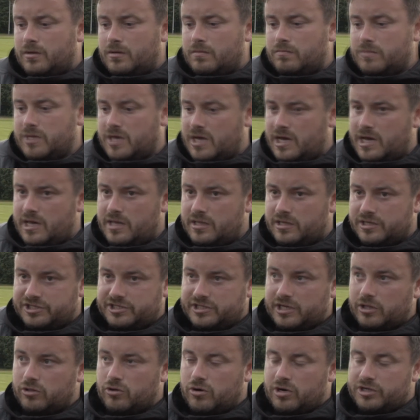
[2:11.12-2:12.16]
Yeah,
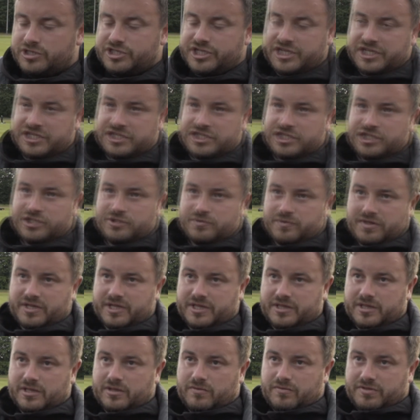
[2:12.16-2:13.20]
there's a lot of changes
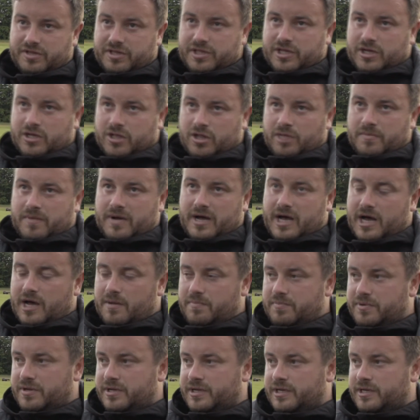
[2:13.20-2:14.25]
within the club that
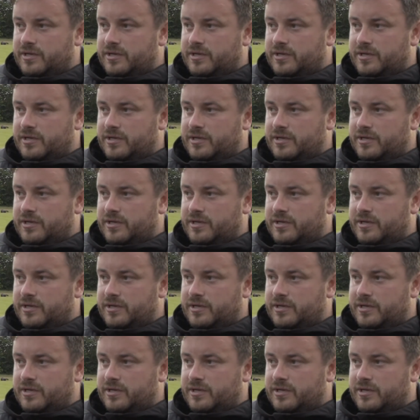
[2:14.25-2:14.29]
happen,